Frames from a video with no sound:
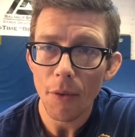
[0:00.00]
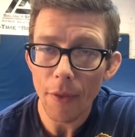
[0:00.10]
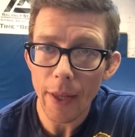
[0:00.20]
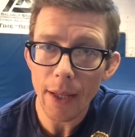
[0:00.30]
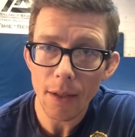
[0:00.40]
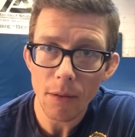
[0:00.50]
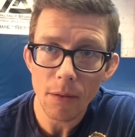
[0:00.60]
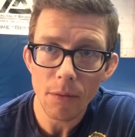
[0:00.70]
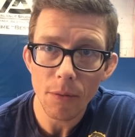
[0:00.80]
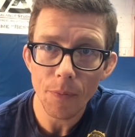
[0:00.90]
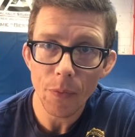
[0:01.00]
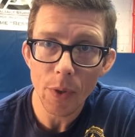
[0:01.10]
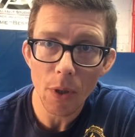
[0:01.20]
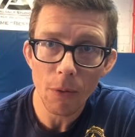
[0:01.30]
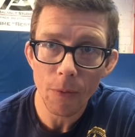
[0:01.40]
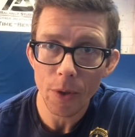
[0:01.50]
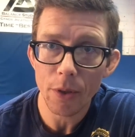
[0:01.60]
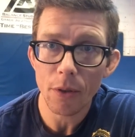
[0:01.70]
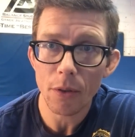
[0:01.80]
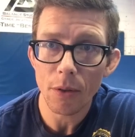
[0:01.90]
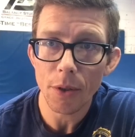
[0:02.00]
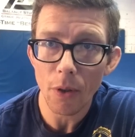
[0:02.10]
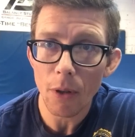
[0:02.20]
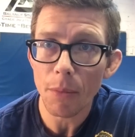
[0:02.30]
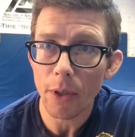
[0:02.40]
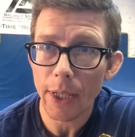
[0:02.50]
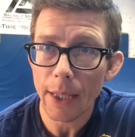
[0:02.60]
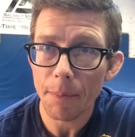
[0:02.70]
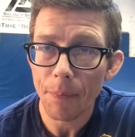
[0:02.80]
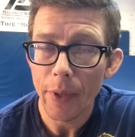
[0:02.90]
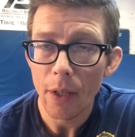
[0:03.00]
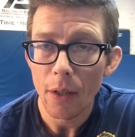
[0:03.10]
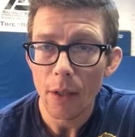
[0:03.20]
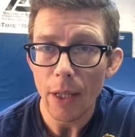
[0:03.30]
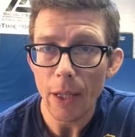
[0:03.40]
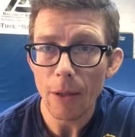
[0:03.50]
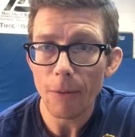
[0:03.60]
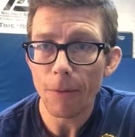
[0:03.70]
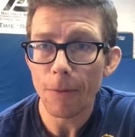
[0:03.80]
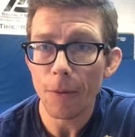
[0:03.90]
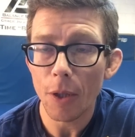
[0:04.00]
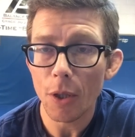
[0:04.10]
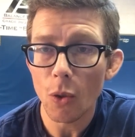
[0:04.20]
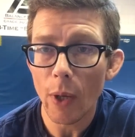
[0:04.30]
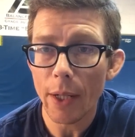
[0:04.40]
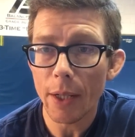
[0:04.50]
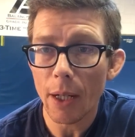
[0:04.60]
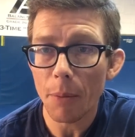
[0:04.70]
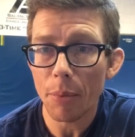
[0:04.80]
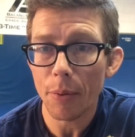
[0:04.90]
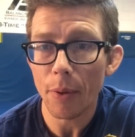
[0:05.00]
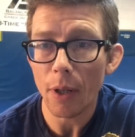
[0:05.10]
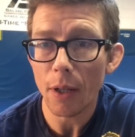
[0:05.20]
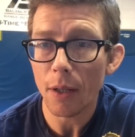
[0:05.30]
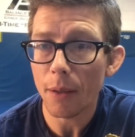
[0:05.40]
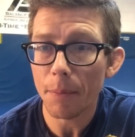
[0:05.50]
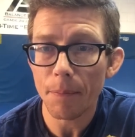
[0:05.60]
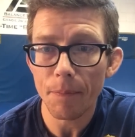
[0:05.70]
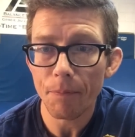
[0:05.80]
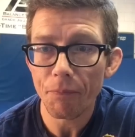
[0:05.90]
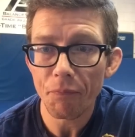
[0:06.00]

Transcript: then you go for your arm bar again. If you end up on